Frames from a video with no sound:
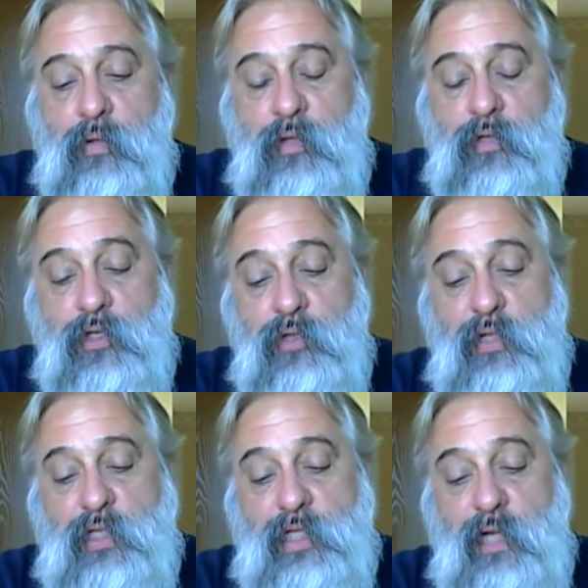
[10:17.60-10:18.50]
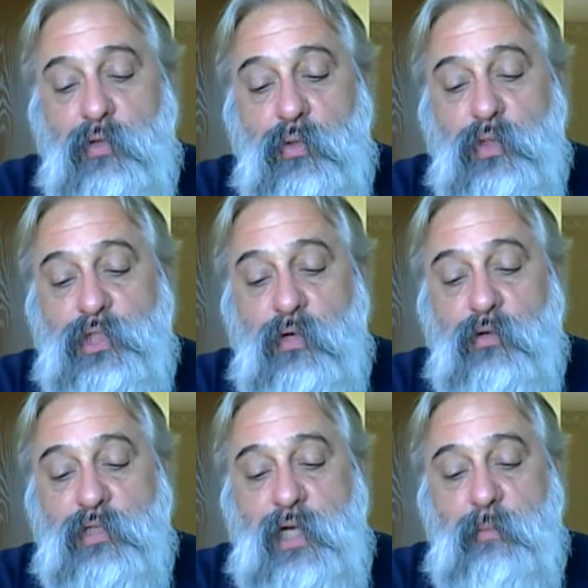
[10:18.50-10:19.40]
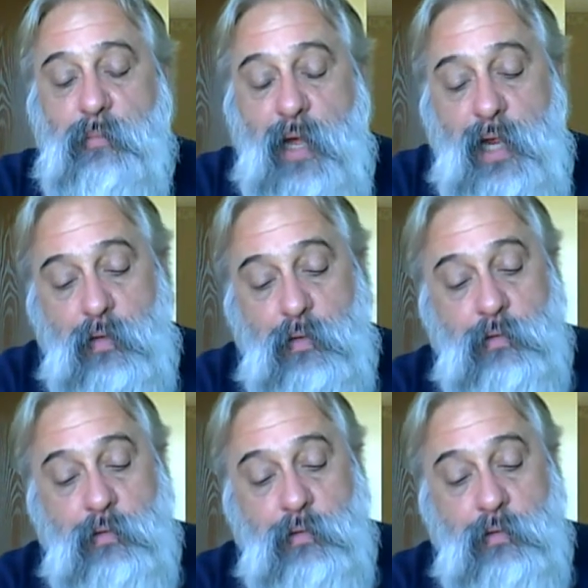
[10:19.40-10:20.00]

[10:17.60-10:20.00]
do these outdoor shows, and I'd buy,